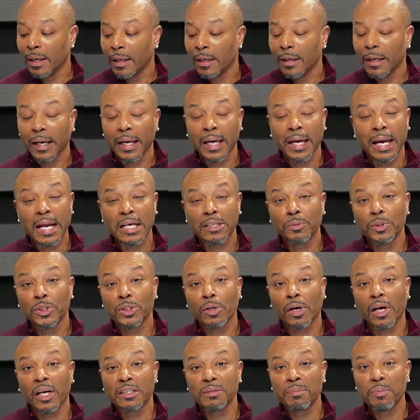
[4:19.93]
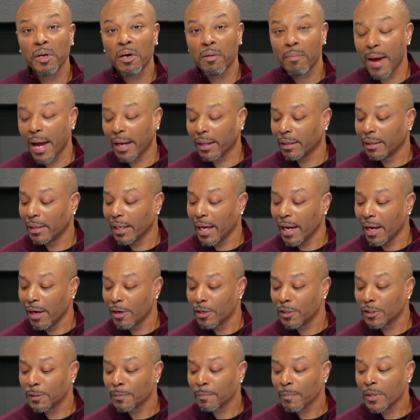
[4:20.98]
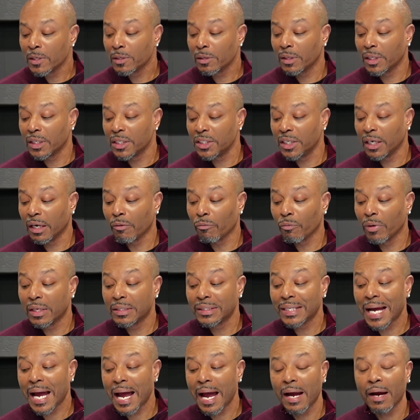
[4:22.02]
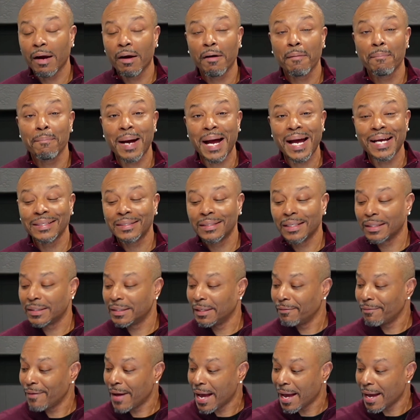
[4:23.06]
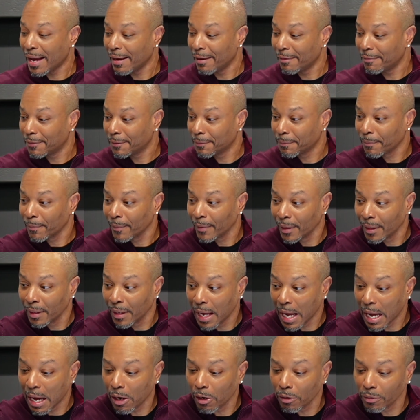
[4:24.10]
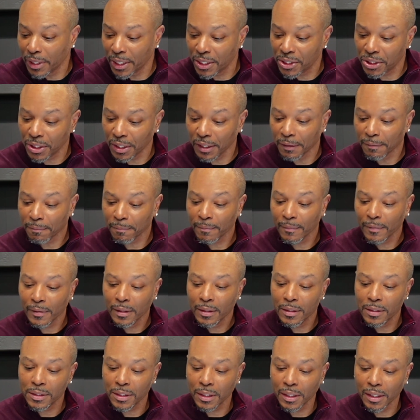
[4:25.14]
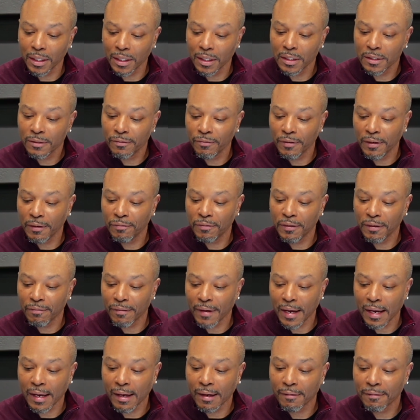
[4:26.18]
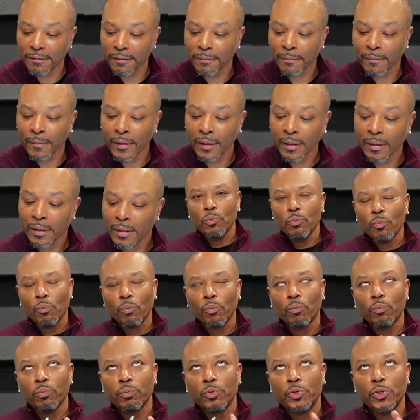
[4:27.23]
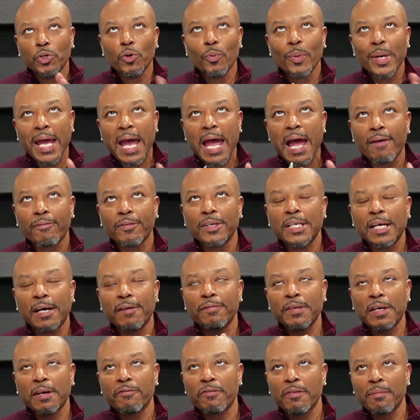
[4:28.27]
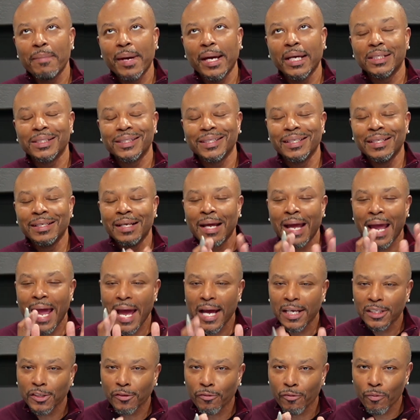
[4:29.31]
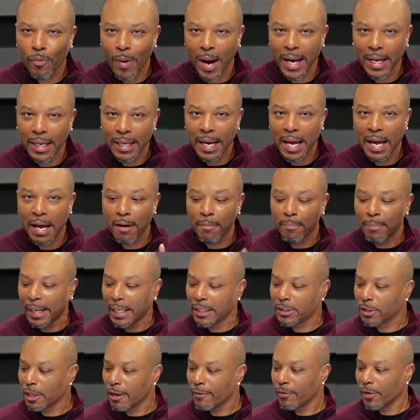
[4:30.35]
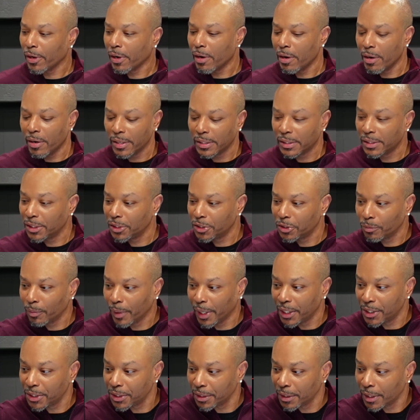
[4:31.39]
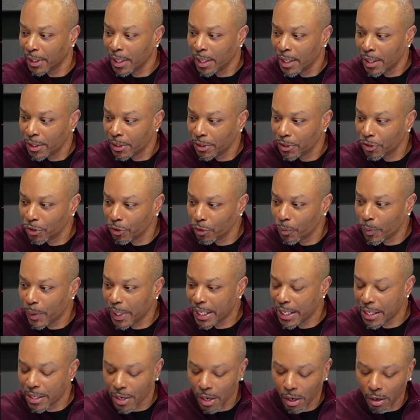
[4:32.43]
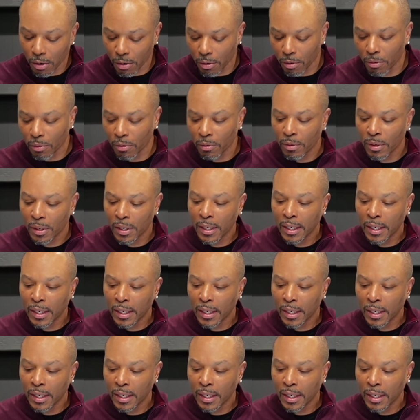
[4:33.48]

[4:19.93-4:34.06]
again, as we started to peel back the layers, so that she can retire by 65. How old is she? She's 55. Do we have enough information as of right now based off our current situation? Do we know